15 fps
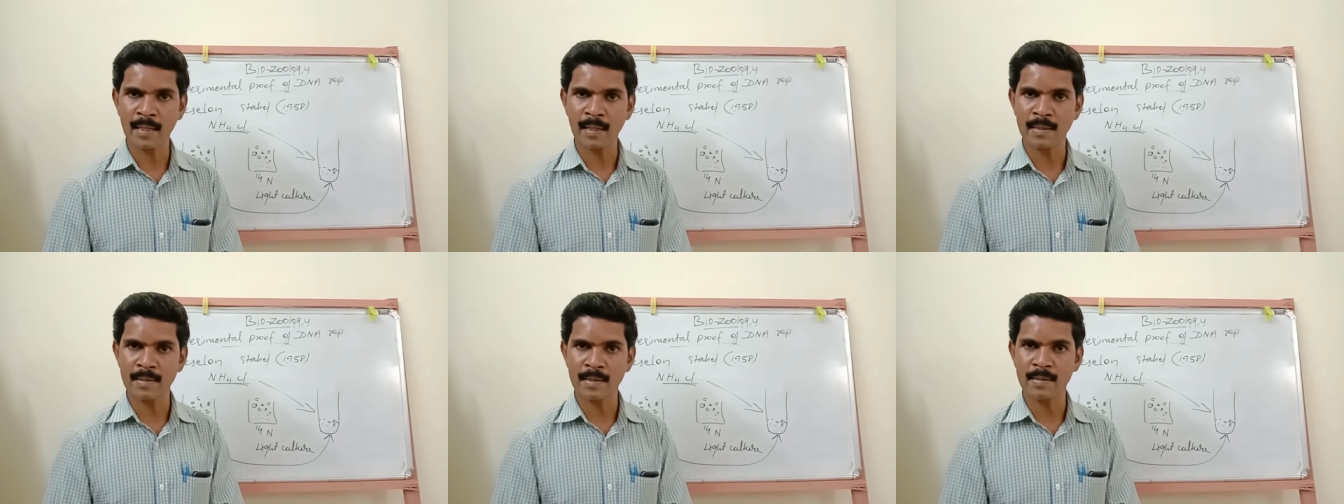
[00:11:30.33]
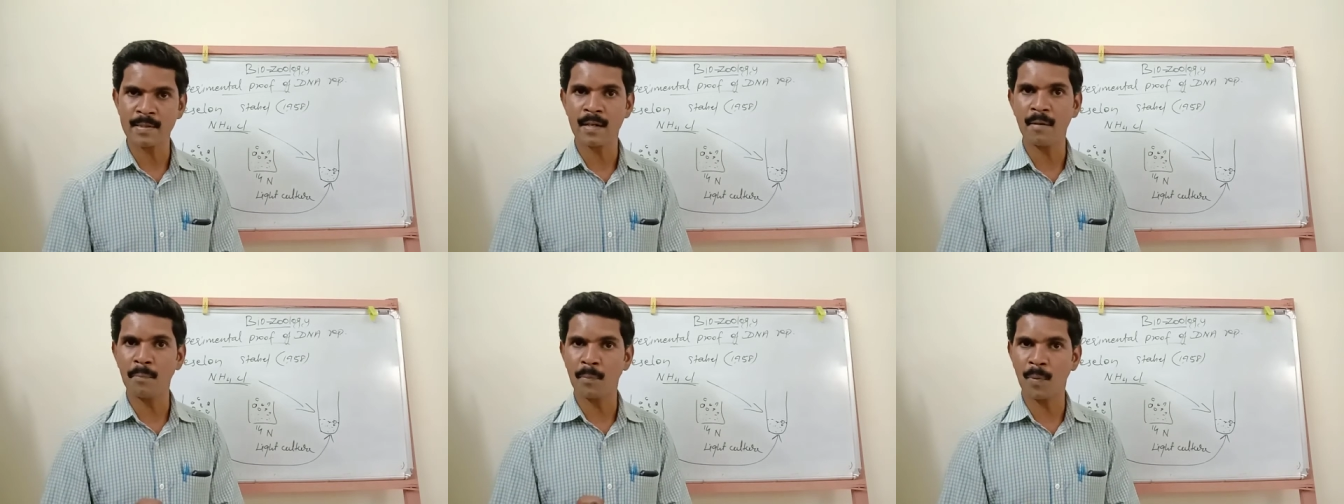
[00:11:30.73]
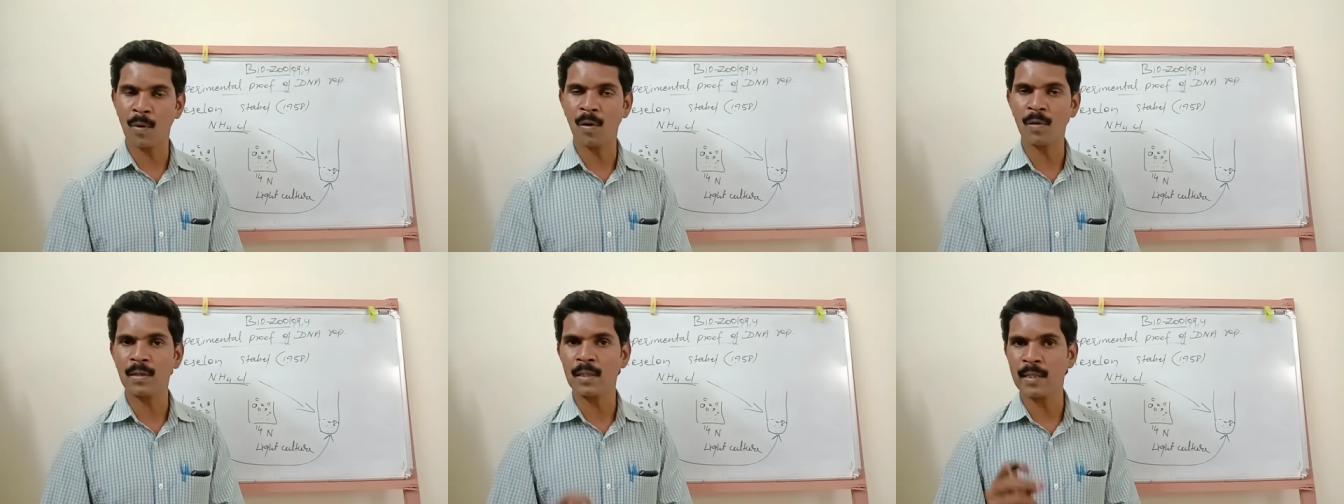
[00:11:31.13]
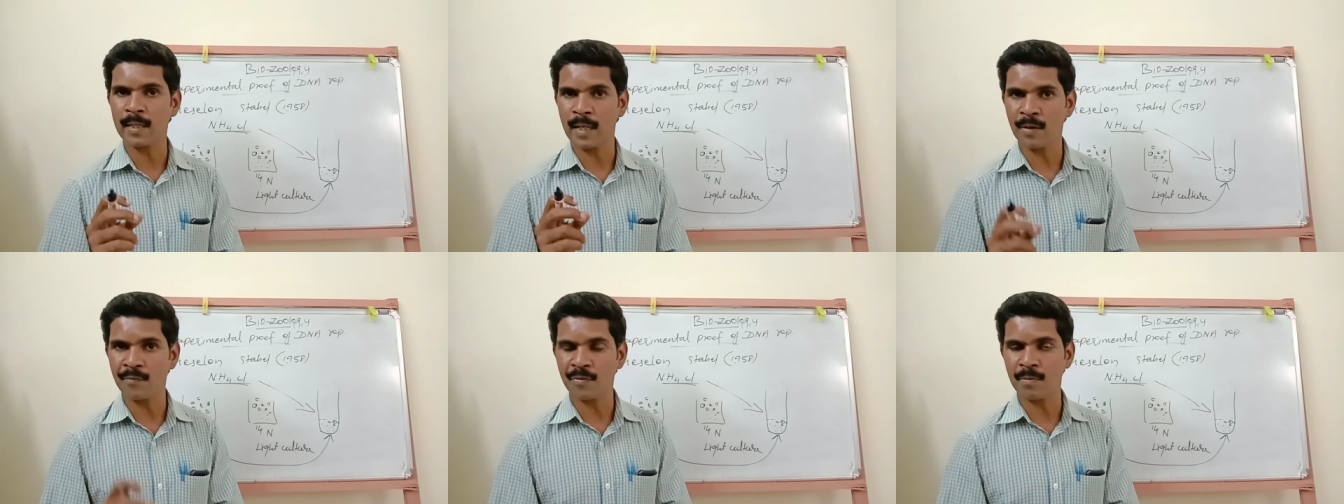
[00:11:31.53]
consists of both
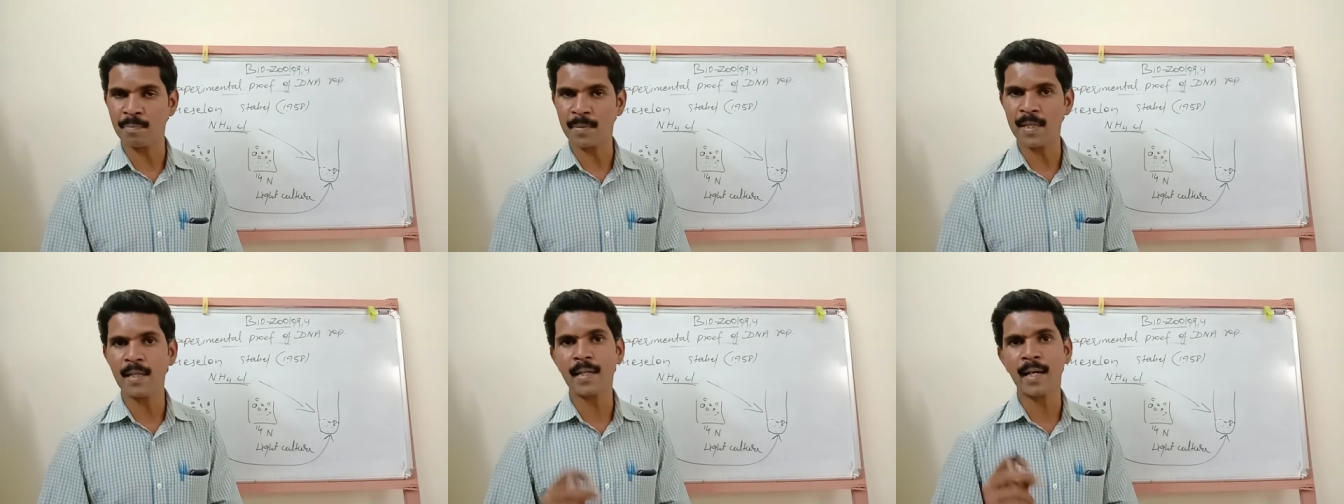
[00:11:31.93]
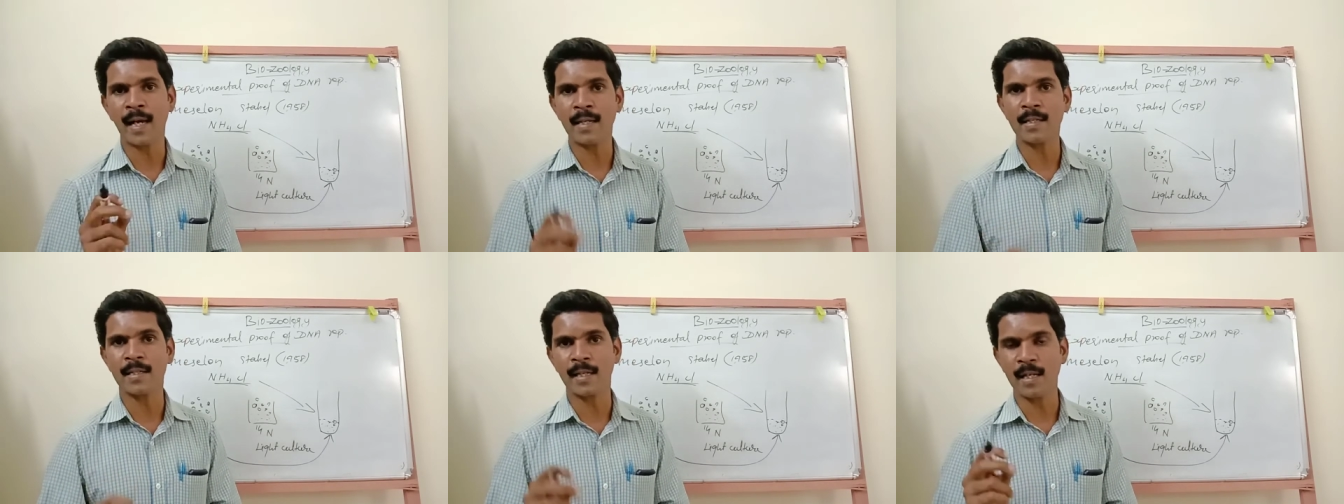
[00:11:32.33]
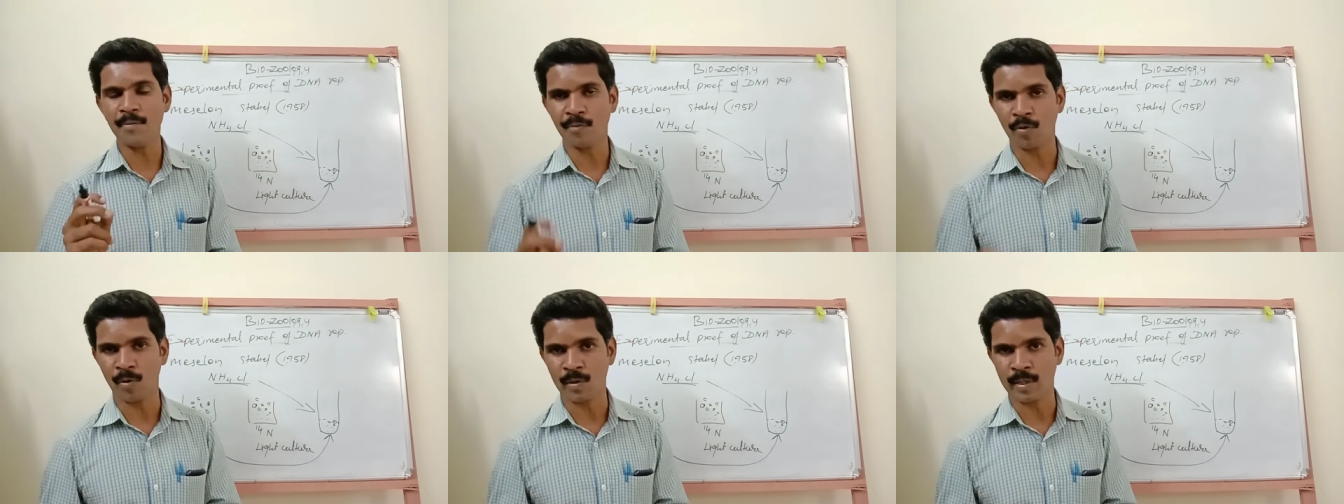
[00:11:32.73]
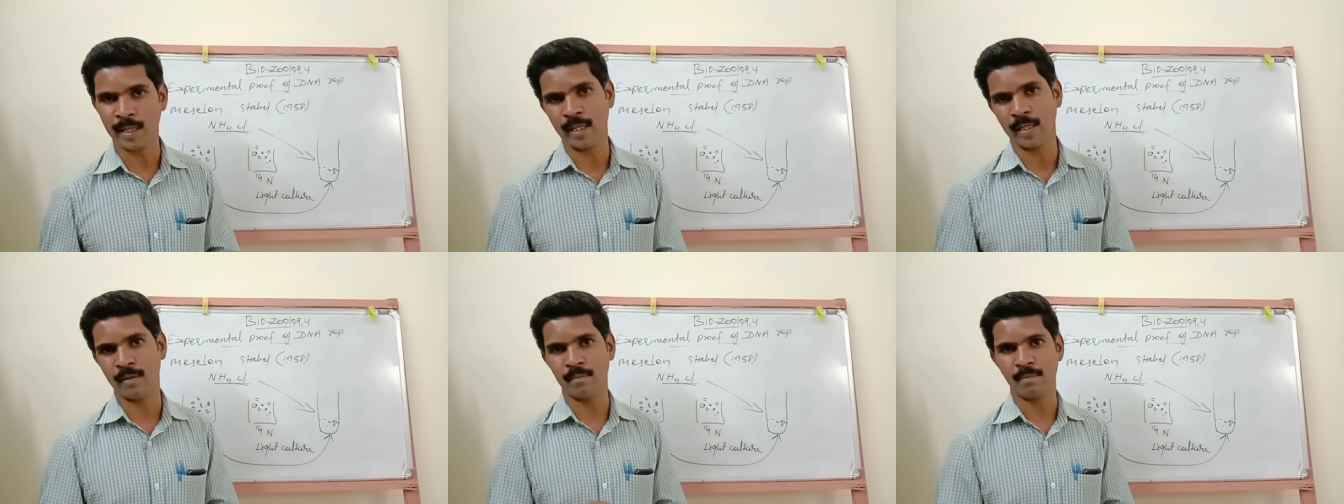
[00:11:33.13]
N15 and
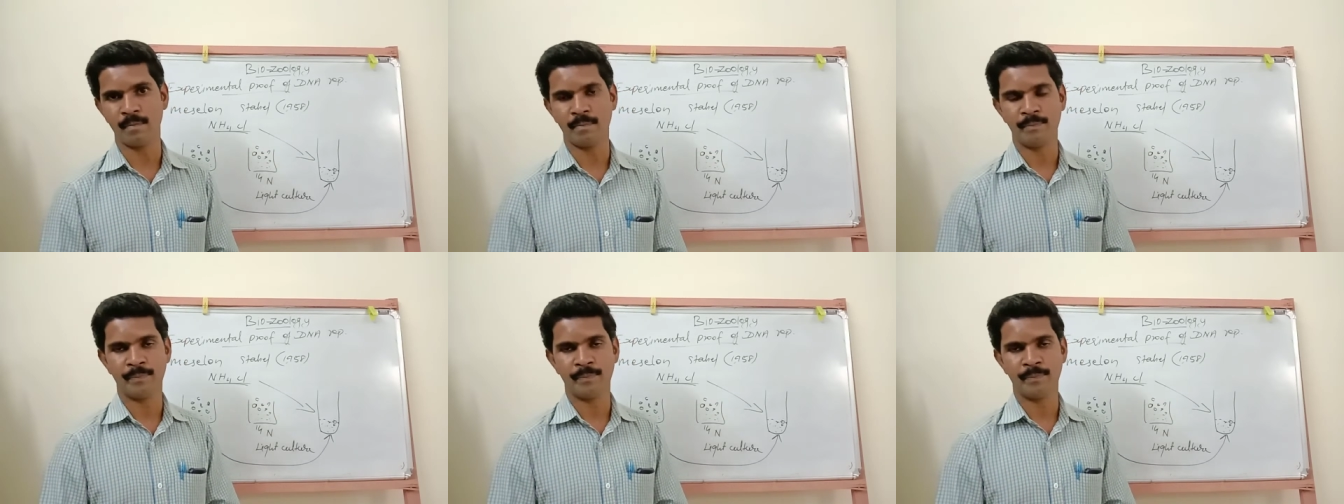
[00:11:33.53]
N14.